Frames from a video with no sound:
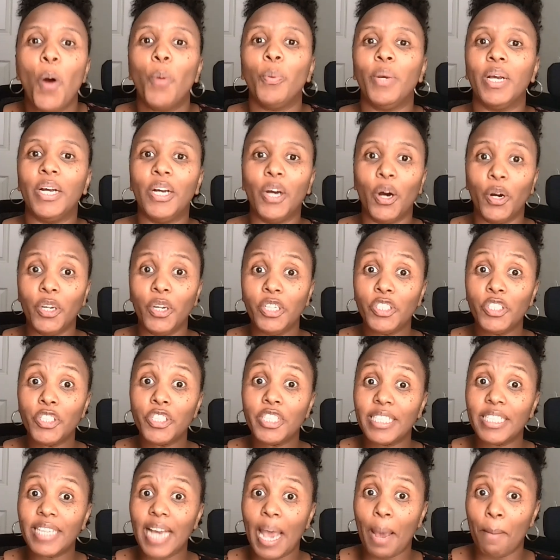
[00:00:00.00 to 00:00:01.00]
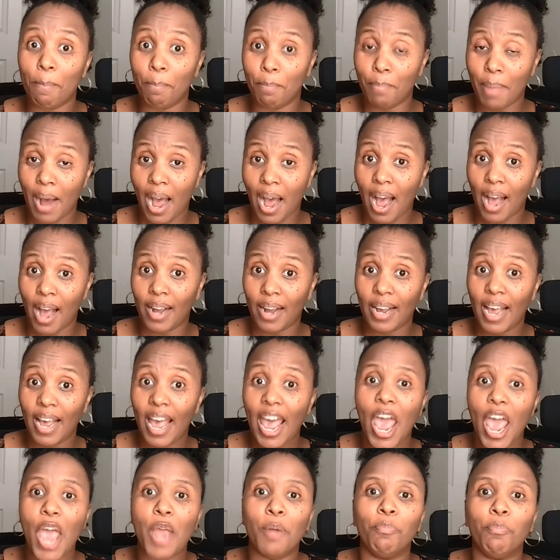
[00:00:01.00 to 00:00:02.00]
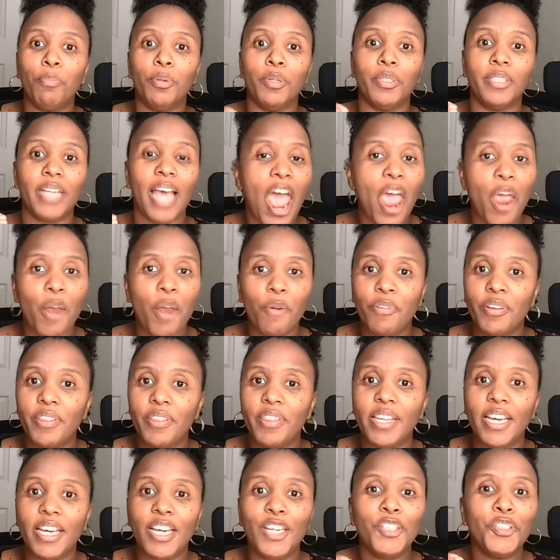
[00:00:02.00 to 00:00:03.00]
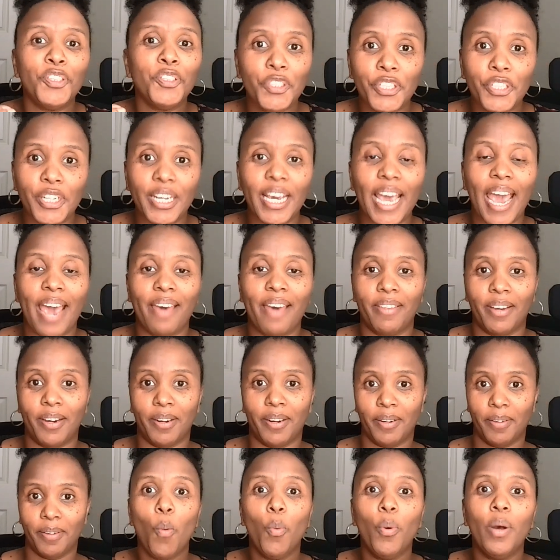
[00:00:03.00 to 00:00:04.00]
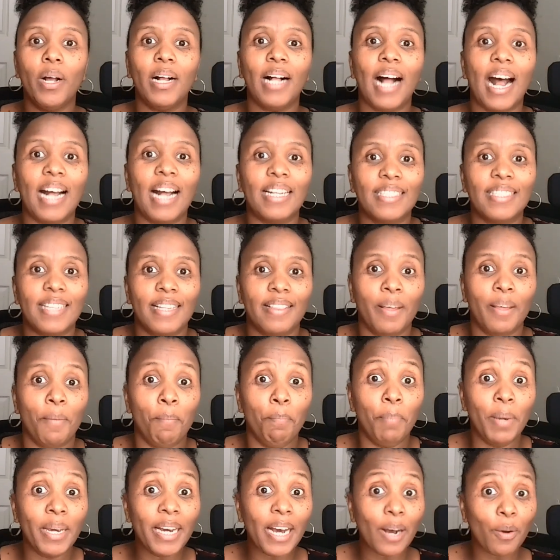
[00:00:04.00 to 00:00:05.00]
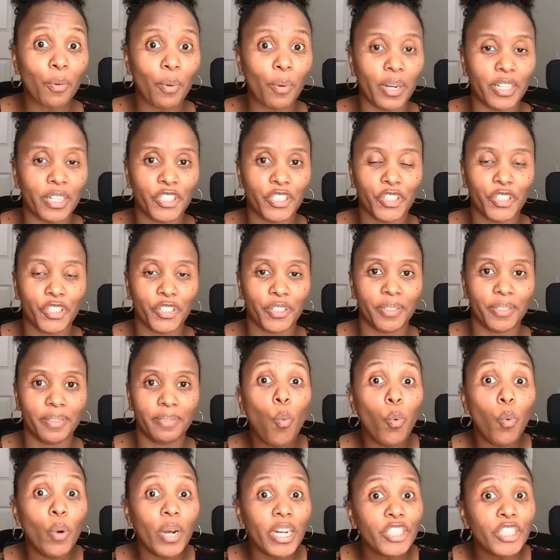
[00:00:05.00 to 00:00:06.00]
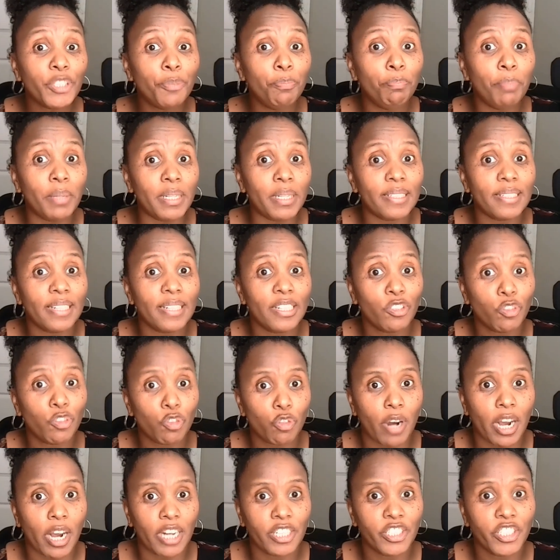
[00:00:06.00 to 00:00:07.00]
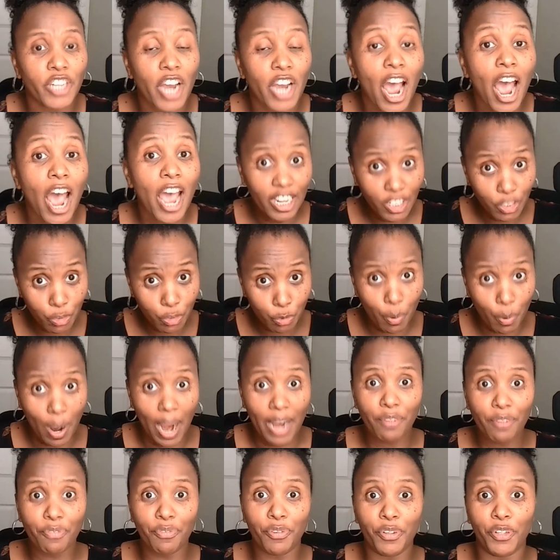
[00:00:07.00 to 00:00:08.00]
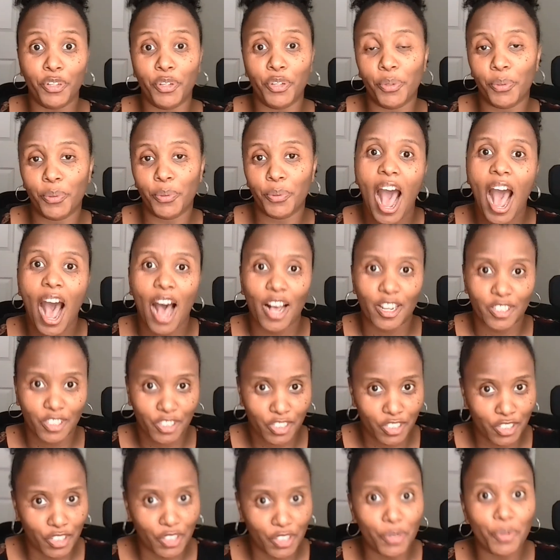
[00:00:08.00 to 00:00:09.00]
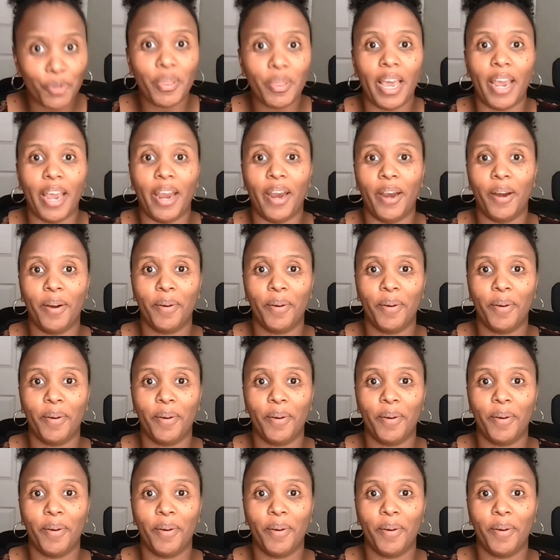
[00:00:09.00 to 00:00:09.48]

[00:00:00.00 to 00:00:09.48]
we're going to step back and put everything together. We'll answer the bigger question: which business structure is right for you? I'll see you there.